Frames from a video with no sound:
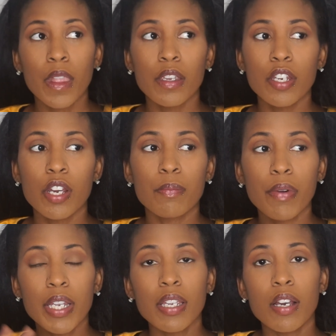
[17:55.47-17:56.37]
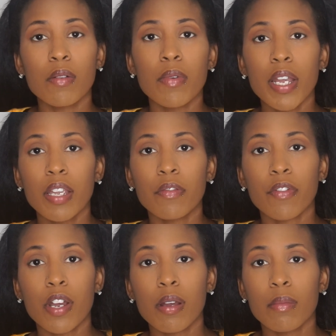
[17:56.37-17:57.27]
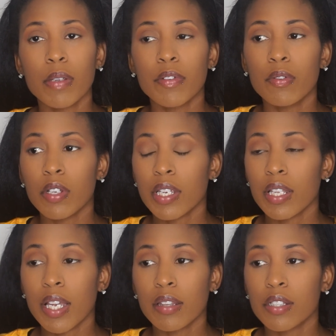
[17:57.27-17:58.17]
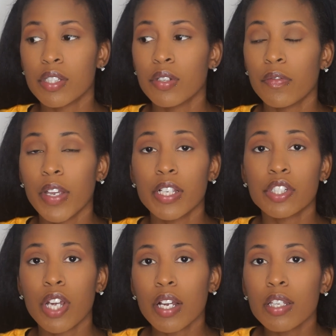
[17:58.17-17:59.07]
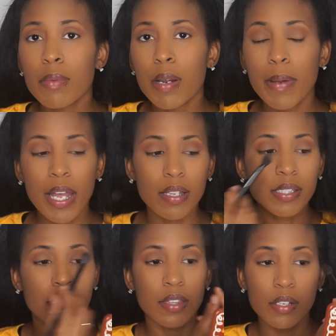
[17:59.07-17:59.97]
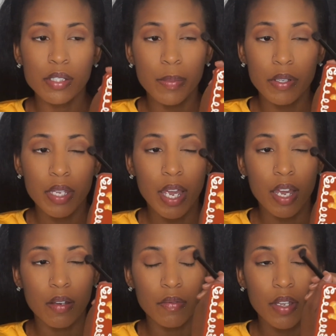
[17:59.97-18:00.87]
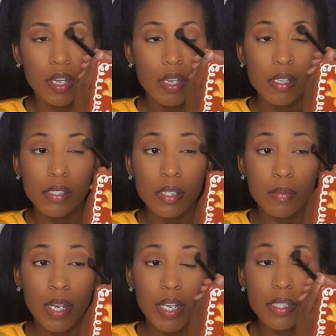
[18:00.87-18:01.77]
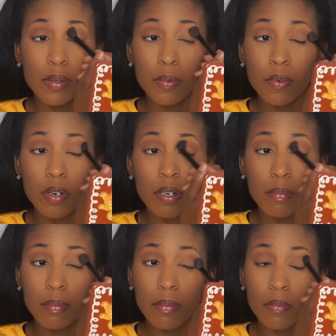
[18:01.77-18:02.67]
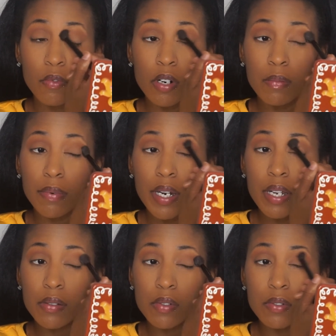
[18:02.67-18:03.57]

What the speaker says: you know, breaking away from, if you look at like the Too Faced chocolate bar palettes, like those both have some nice warm browns,